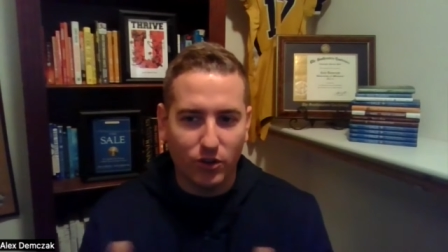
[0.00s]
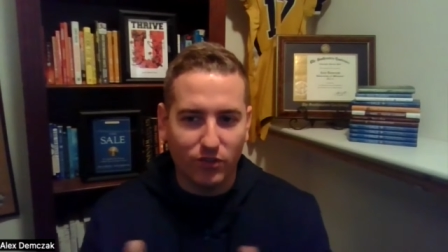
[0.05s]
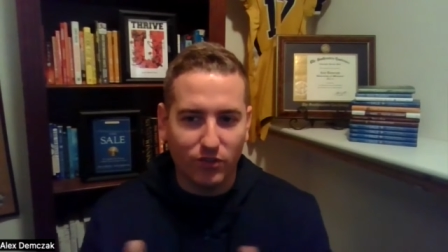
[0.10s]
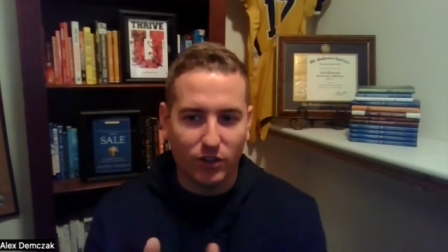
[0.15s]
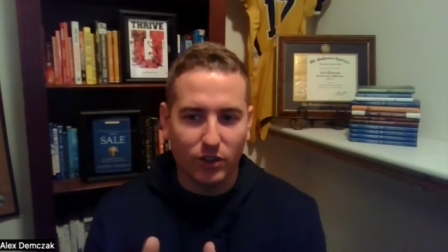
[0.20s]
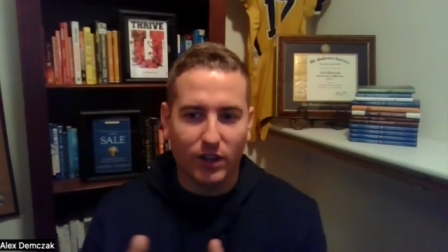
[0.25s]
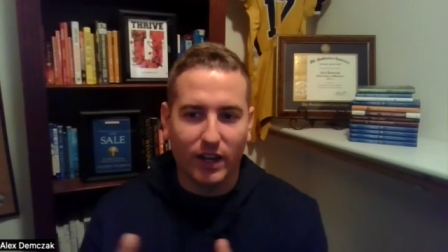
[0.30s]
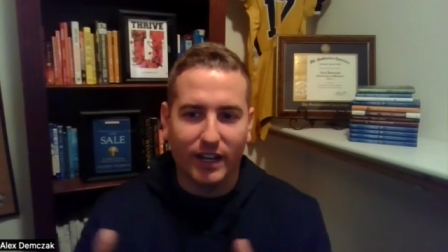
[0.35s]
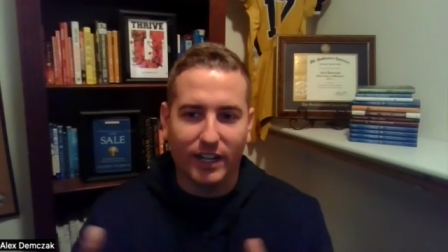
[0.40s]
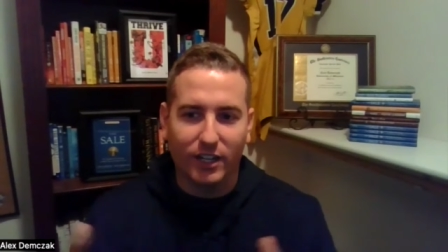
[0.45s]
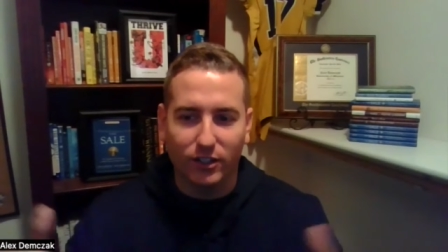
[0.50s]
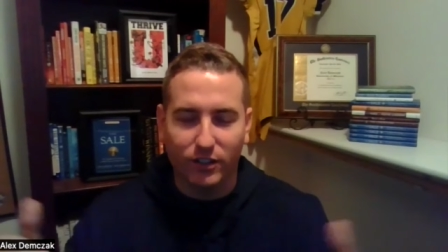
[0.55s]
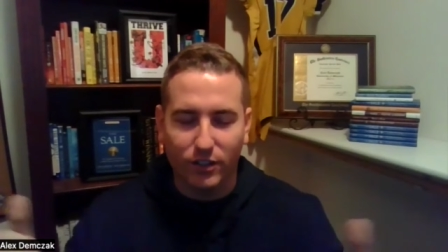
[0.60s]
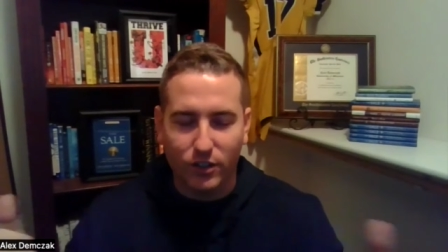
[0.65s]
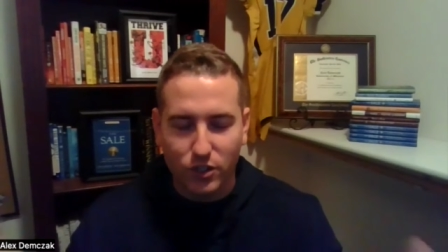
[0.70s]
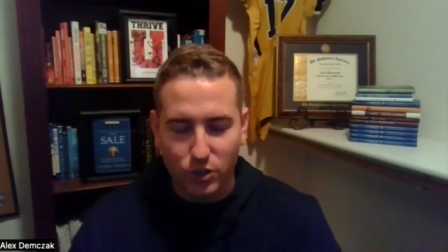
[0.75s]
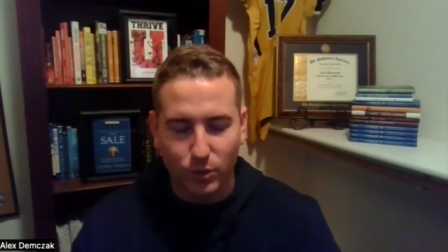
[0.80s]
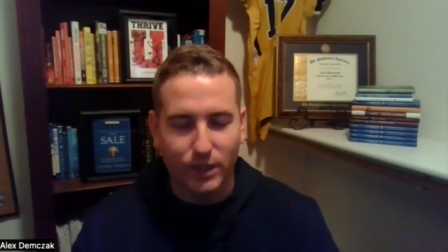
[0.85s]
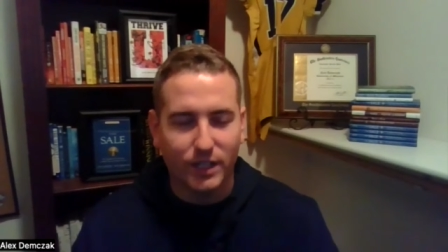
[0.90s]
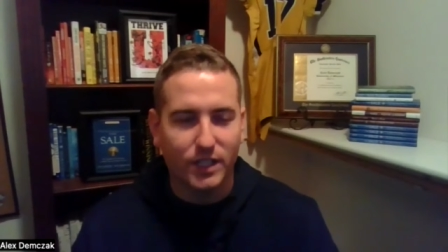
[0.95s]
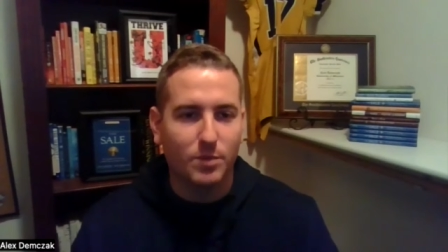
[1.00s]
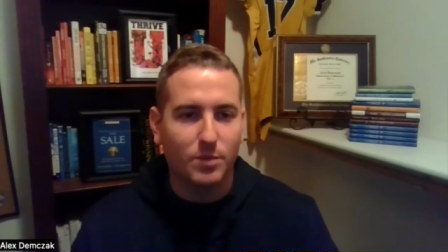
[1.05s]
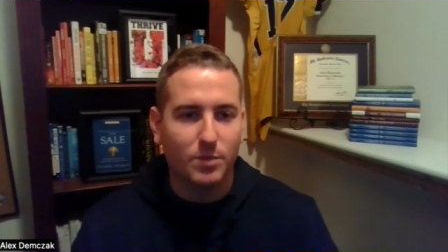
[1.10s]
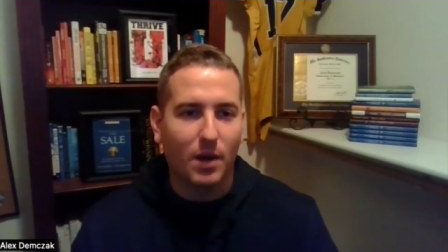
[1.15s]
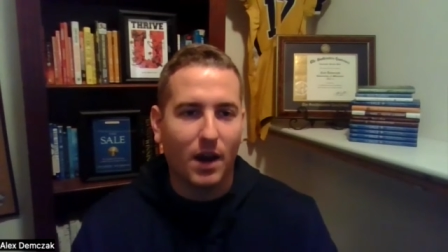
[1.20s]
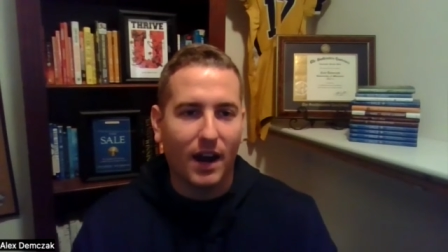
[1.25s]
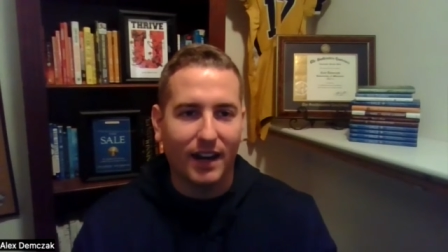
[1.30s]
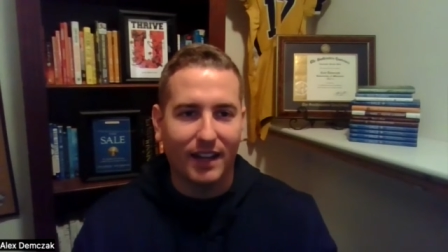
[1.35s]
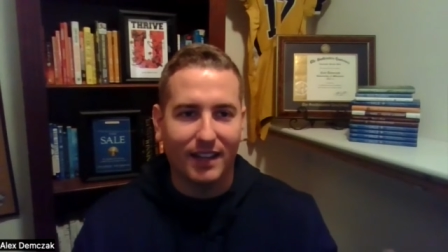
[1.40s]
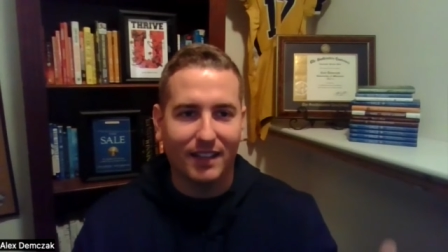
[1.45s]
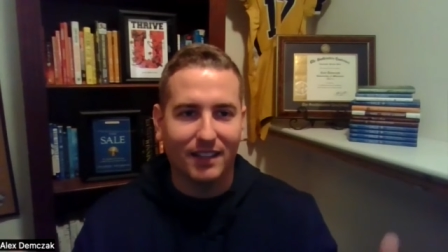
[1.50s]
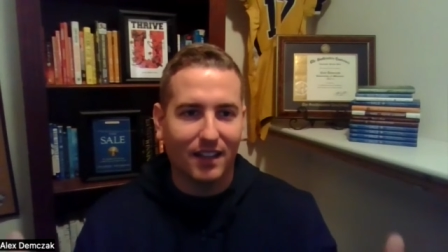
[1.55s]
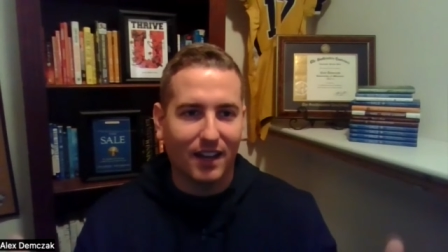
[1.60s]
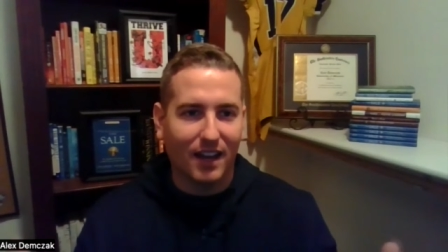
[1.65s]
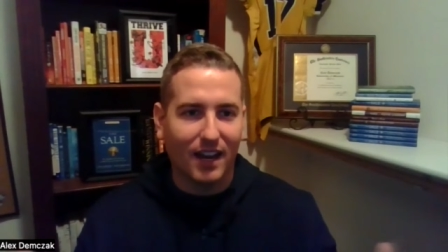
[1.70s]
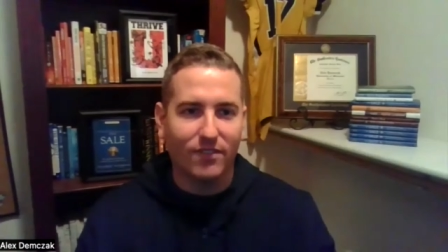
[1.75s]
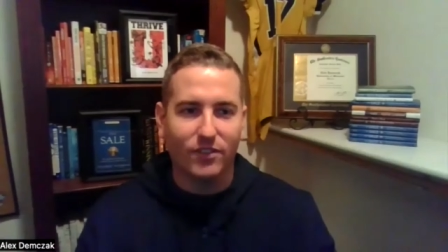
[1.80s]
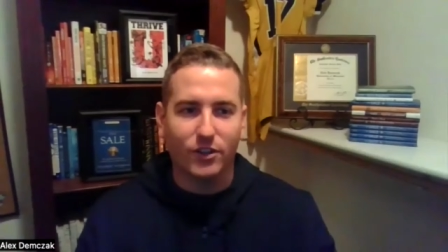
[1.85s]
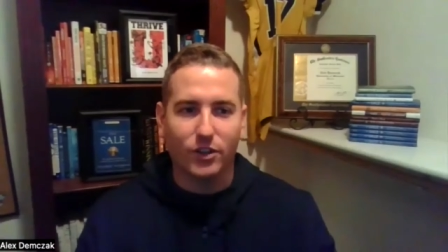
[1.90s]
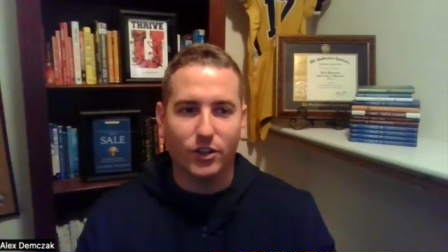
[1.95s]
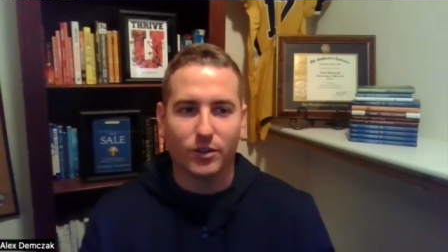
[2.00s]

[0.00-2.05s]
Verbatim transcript: you feel like you're in the sweet spot in life.